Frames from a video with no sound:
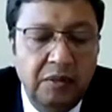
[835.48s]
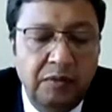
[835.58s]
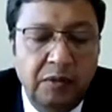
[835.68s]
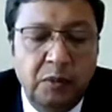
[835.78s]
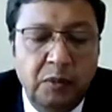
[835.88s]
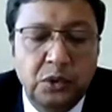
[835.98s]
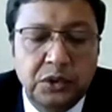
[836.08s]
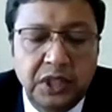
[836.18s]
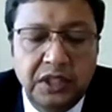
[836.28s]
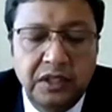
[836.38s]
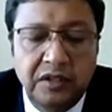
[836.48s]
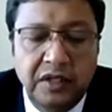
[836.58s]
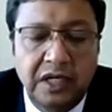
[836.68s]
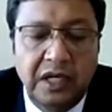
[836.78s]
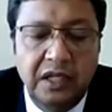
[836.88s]
Foremost in this
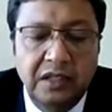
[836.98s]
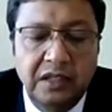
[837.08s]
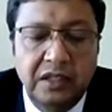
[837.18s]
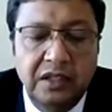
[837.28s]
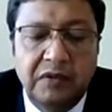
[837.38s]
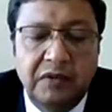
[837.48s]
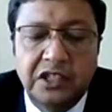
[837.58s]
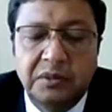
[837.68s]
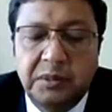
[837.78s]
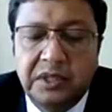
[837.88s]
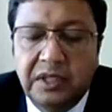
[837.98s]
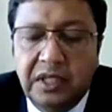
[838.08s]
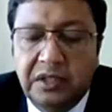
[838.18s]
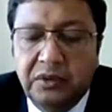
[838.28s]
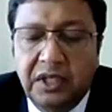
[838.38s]
regard is the advancements in
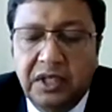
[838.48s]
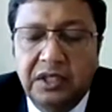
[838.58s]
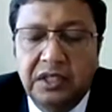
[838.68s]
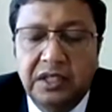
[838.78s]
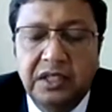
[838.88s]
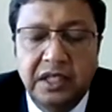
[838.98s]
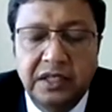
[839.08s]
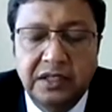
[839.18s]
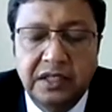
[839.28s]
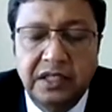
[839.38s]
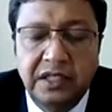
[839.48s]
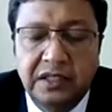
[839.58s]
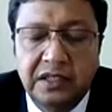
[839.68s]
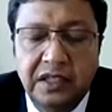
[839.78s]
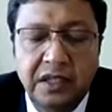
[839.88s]
education and
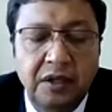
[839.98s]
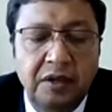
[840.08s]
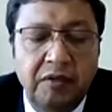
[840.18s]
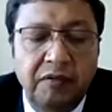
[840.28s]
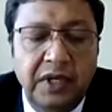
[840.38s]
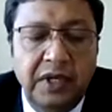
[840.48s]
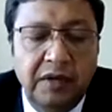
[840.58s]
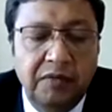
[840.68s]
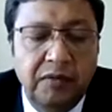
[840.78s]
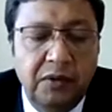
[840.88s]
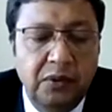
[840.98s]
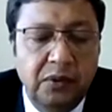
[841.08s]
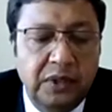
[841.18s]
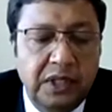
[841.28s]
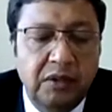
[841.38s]
science. We have no
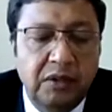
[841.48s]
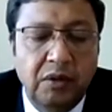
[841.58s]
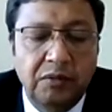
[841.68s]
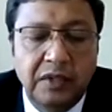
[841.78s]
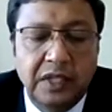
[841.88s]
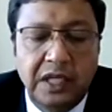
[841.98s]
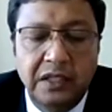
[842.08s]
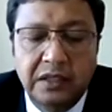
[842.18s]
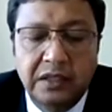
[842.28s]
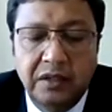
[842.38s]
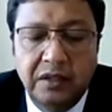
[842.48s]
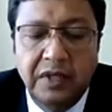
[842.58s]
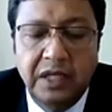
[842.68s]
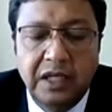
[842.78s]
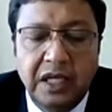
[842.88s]
dearth of talent, and we
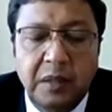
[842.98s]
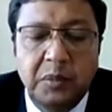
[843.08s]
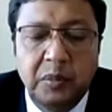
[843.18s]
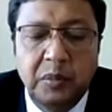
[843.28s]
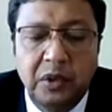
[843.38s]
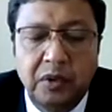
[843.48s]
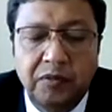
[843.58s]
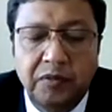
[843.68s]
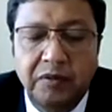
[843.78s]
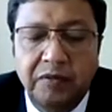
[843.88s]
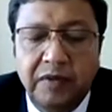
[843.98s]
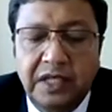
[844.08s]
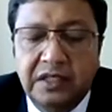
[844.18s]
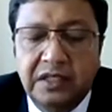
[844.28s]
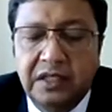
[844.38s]
are capable of
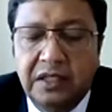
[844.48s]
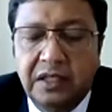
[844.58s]
devising